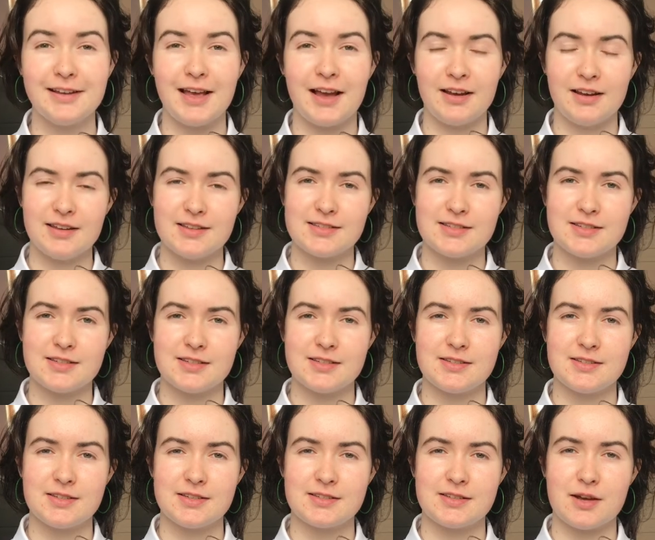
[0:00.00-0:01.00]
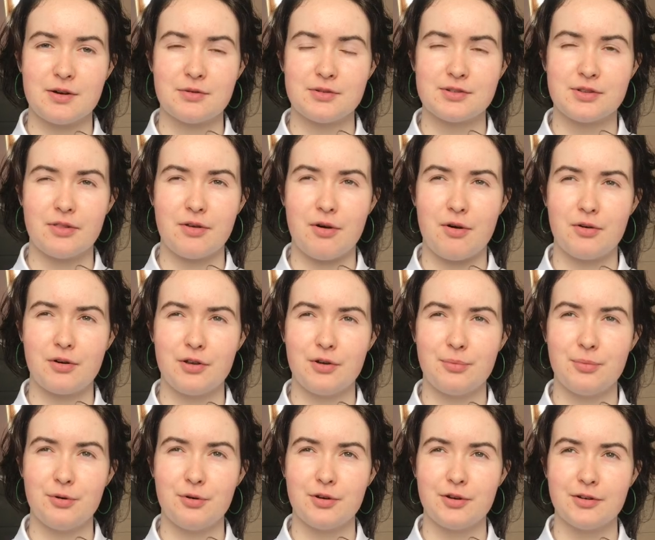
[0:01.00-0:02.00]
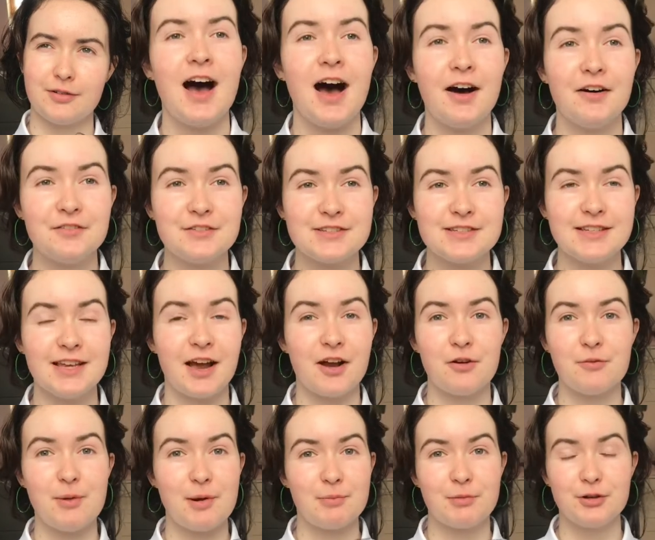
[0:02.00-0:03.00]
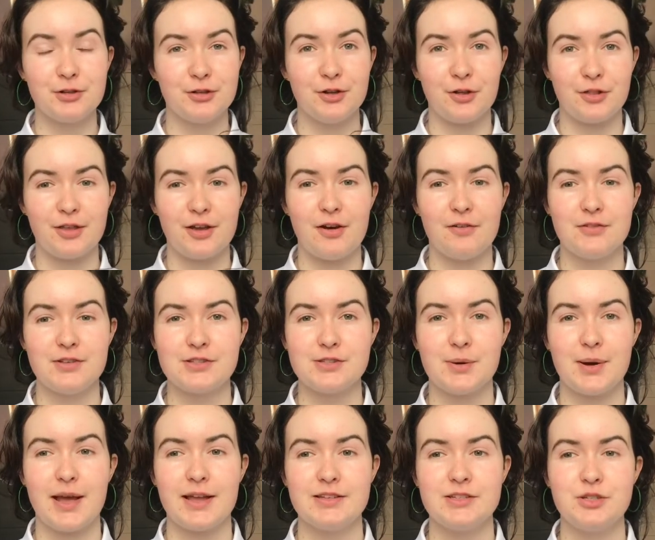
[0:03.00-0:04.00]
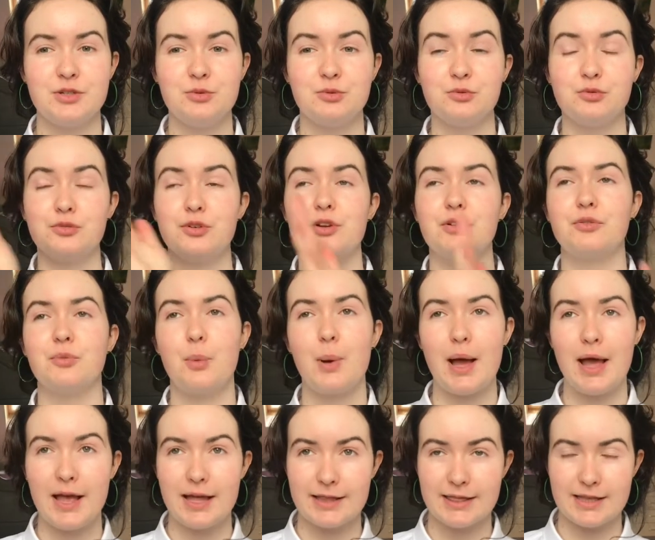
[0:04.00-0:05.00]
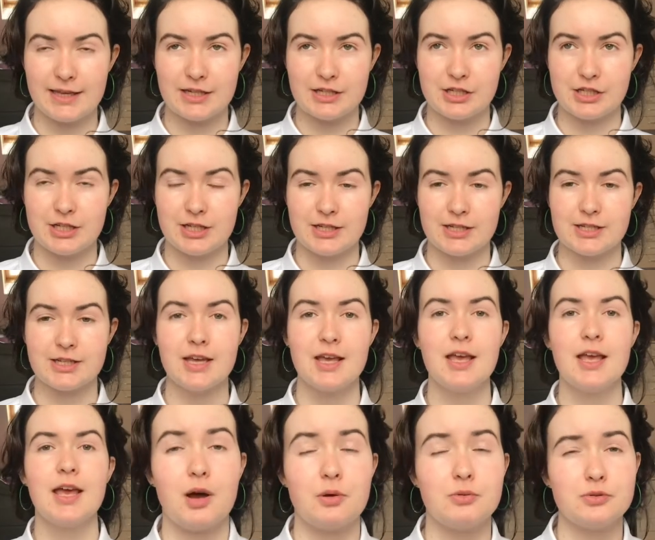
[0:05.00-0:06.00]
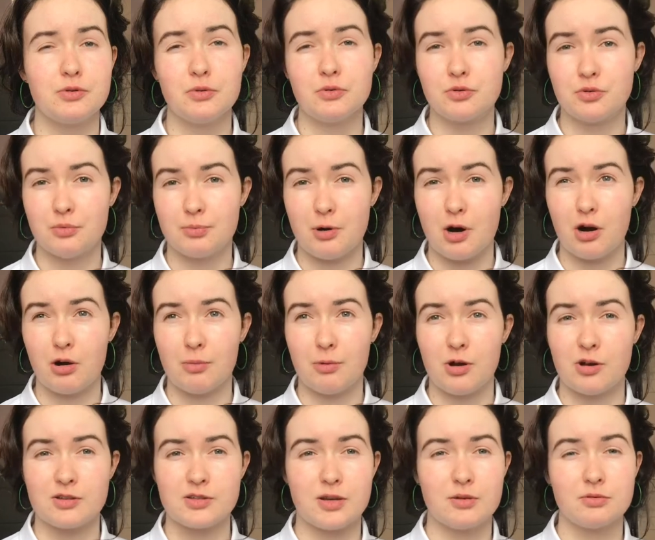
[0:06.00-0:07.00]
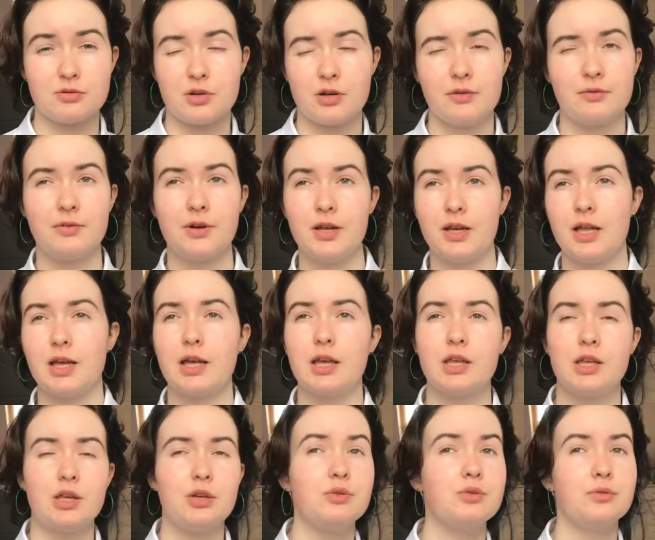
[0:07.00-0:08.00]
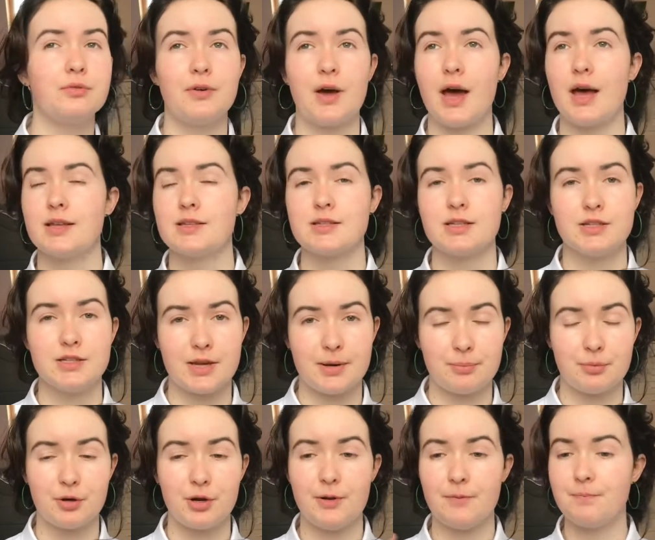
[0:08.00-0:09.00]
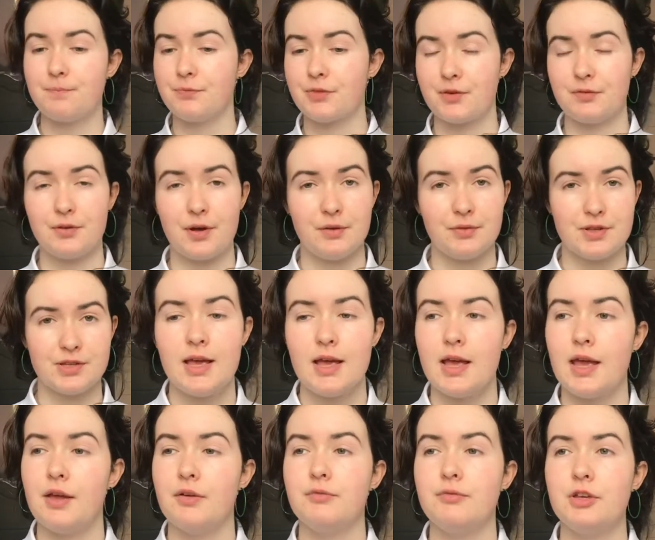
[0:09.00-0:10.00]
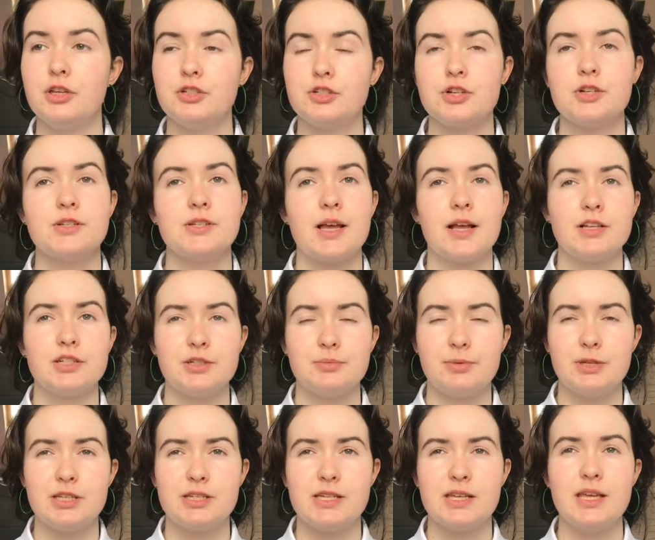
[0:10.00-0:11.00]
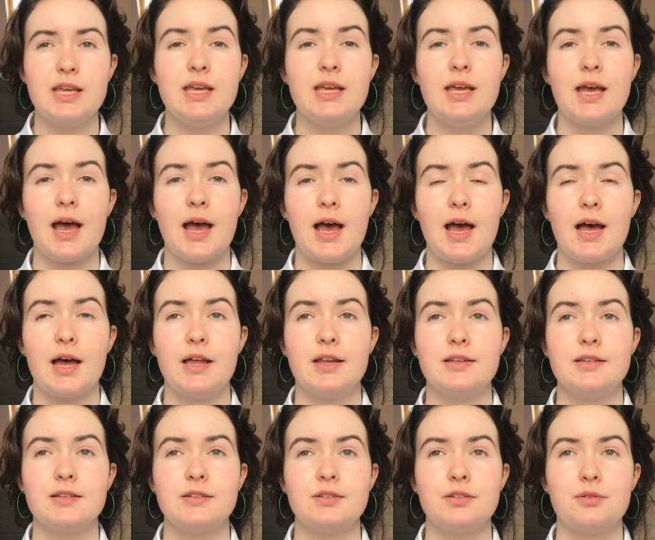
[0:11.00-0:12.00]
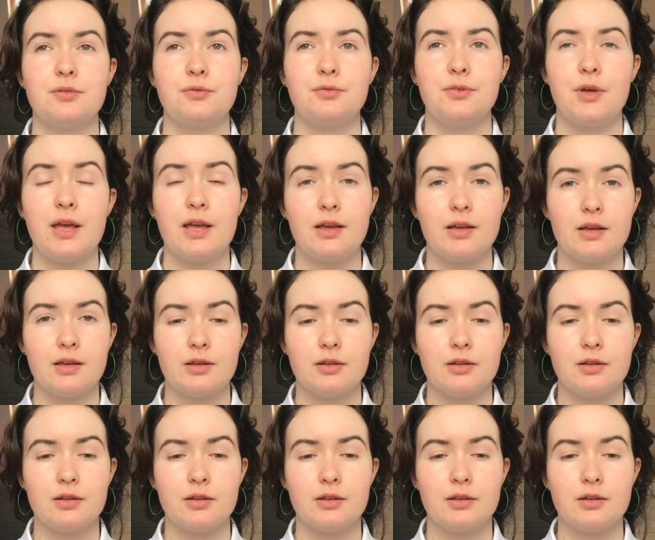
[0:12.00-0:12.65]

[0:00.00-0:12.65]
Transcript: I listened to 6 hours of the audiobook. Obviously I remembered nothing of it, so I had to rewind that shit. I was going through BorrowBox. I was trying to find like a cute, fast, contemporary. I found this. It features LGBT and fake